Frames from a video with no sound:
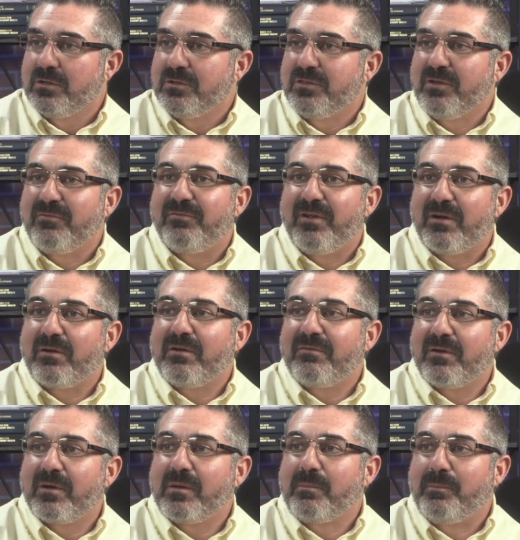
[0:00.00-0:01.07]
the very,
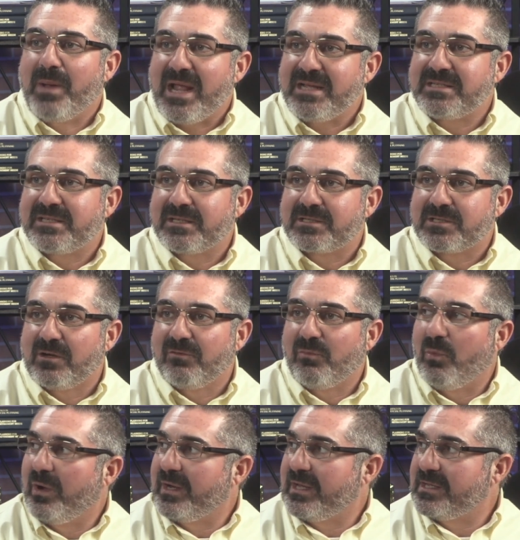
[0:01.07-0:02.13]
very basics
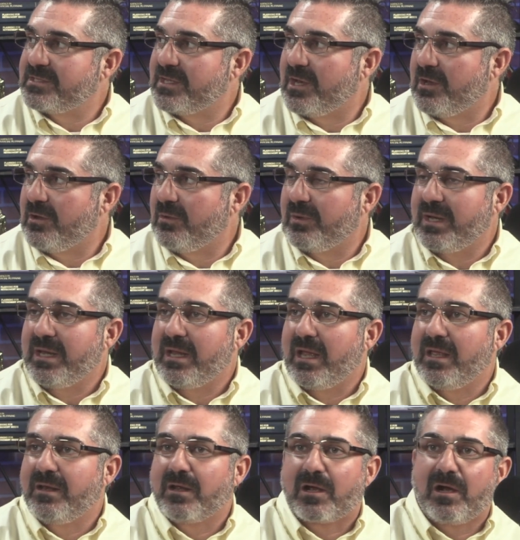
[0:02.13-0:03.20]
of what is an annuity
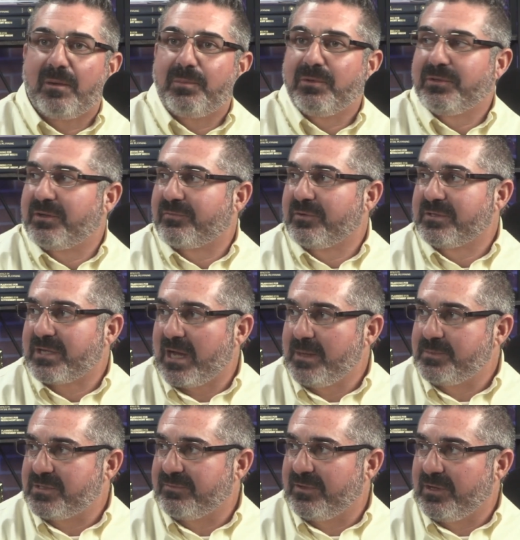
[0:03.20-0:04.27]
and a couple of different
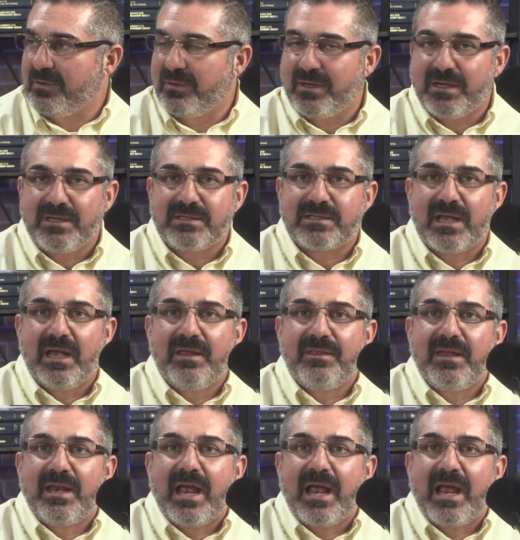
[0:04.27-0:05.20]
types of annuities, and then